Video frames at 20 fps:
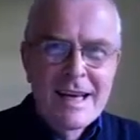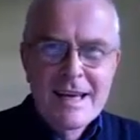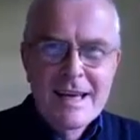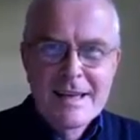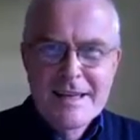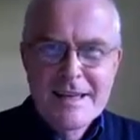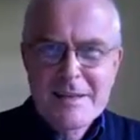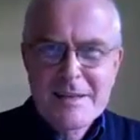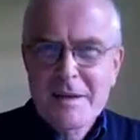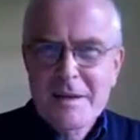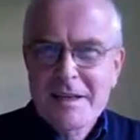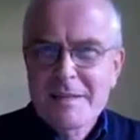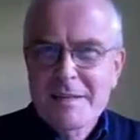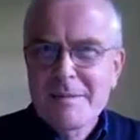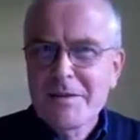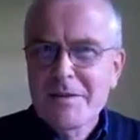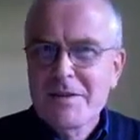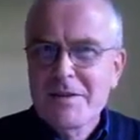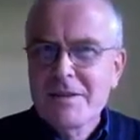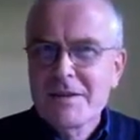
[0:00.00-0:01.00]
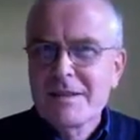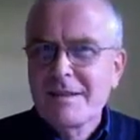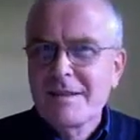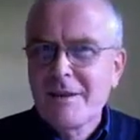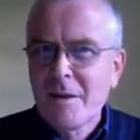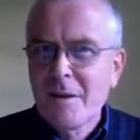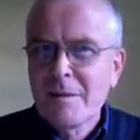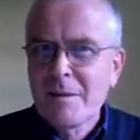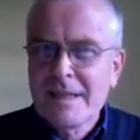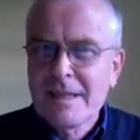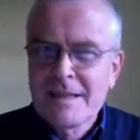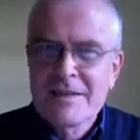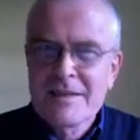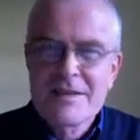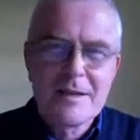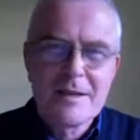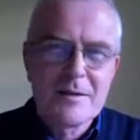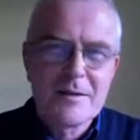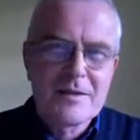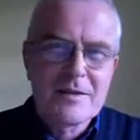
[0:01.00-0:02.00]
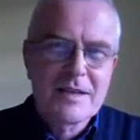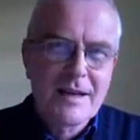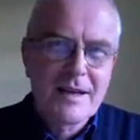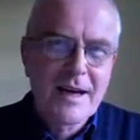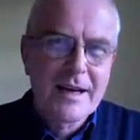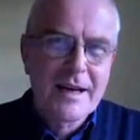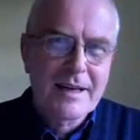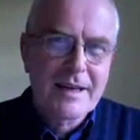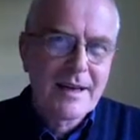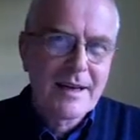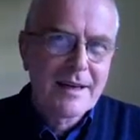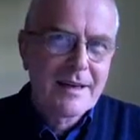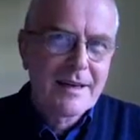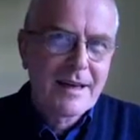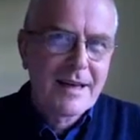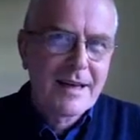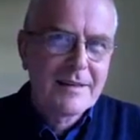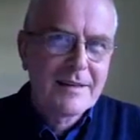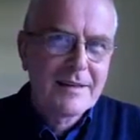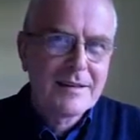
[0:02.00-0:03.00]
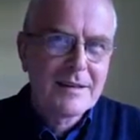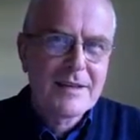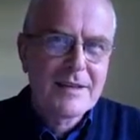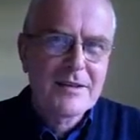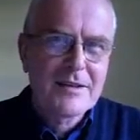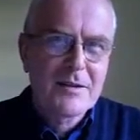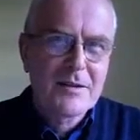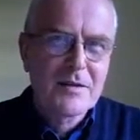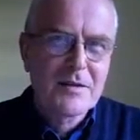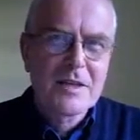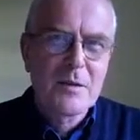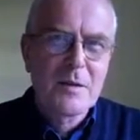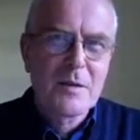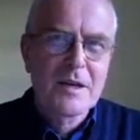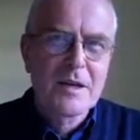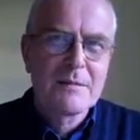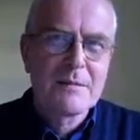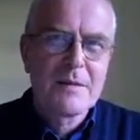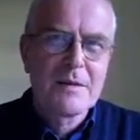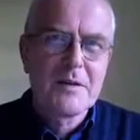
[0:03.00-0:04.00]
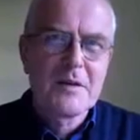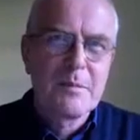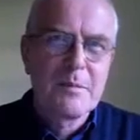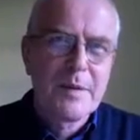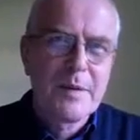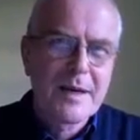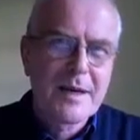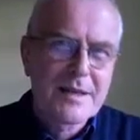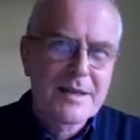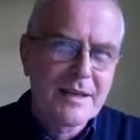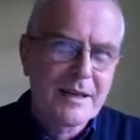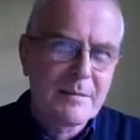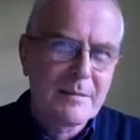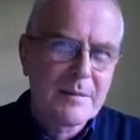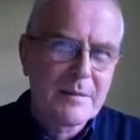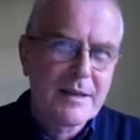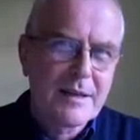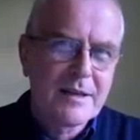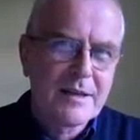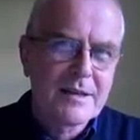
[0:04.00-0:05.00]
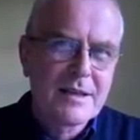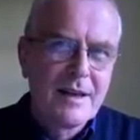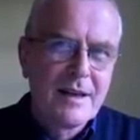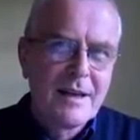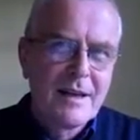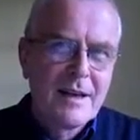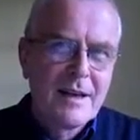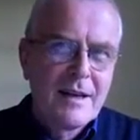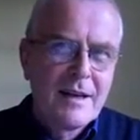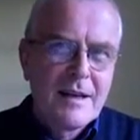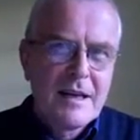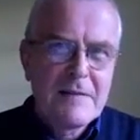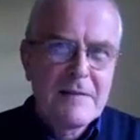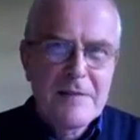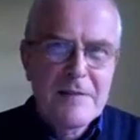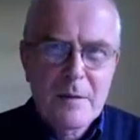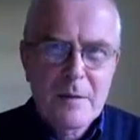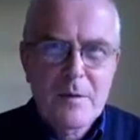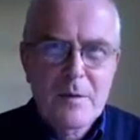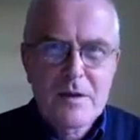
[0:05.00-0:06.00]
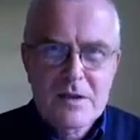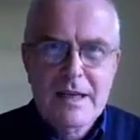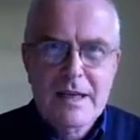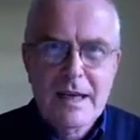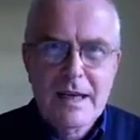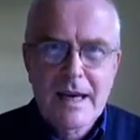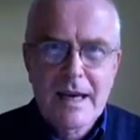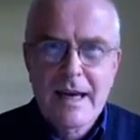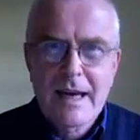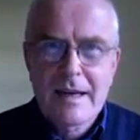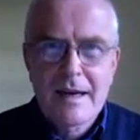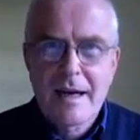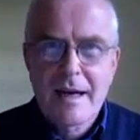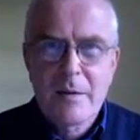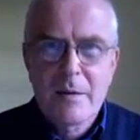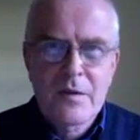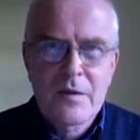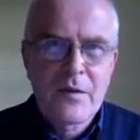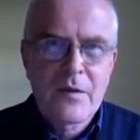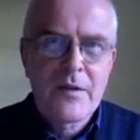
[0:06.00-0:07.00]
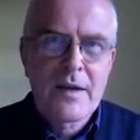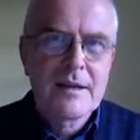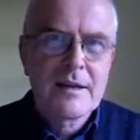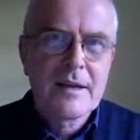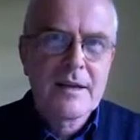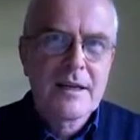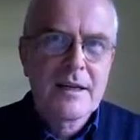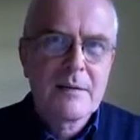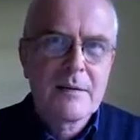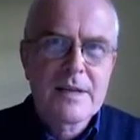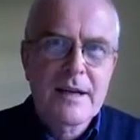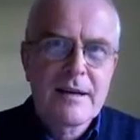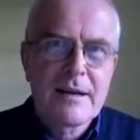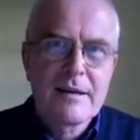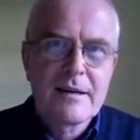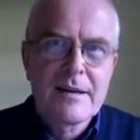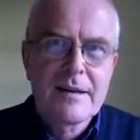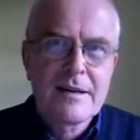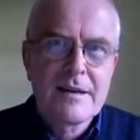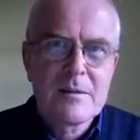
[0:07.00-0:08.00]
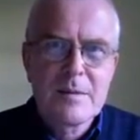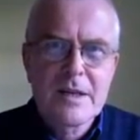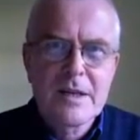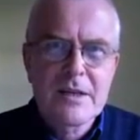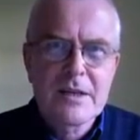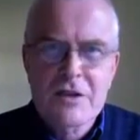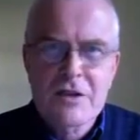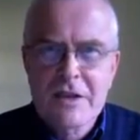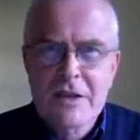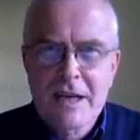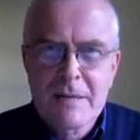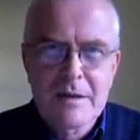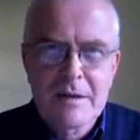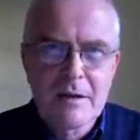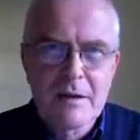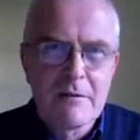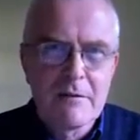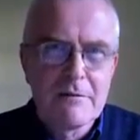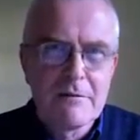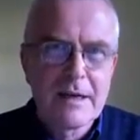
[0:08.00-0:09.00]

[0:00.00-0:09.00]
It is one of the most common insults that I get, and it's also one of the most puzzling, because if I was gay, I wouldn't think that it was anything to be ashamed of,